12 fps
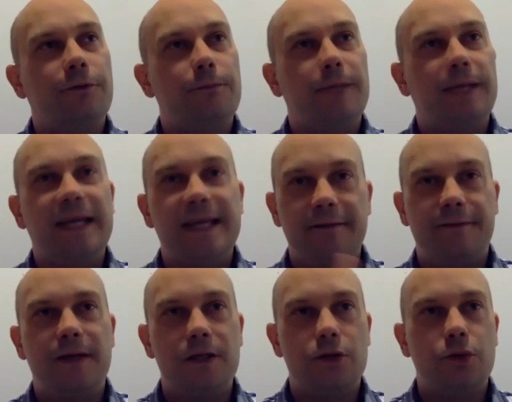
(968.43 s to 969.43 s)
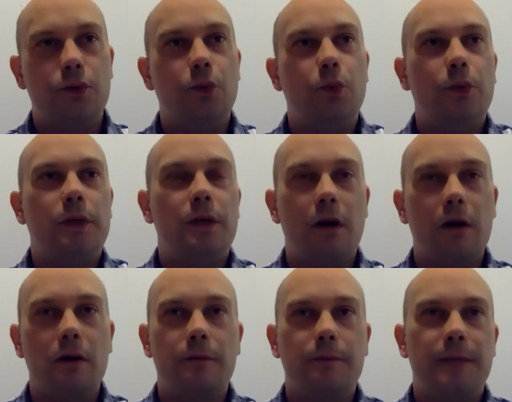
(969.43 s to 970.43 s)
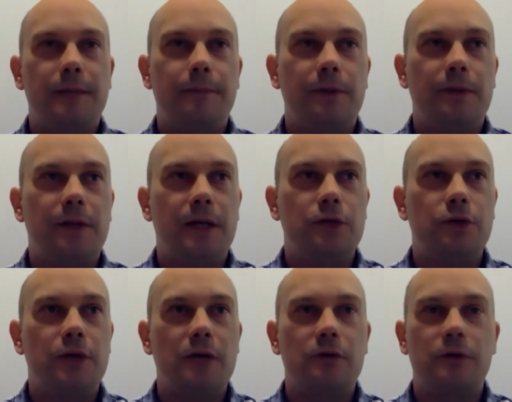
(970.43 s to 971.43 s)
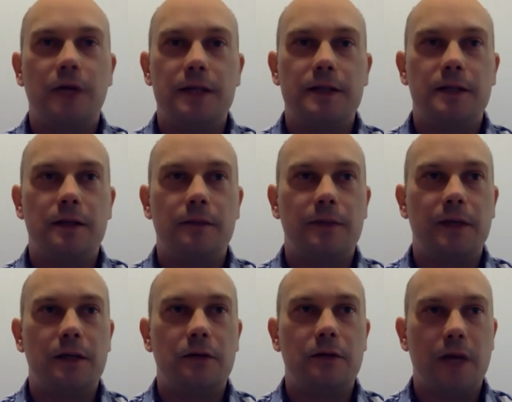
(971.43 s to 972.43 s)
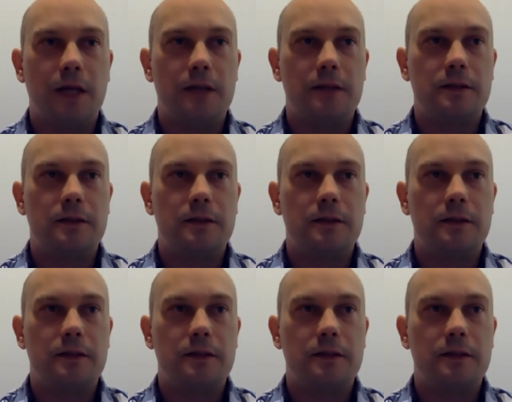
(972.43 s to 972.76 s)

belief into young people that you can create something great.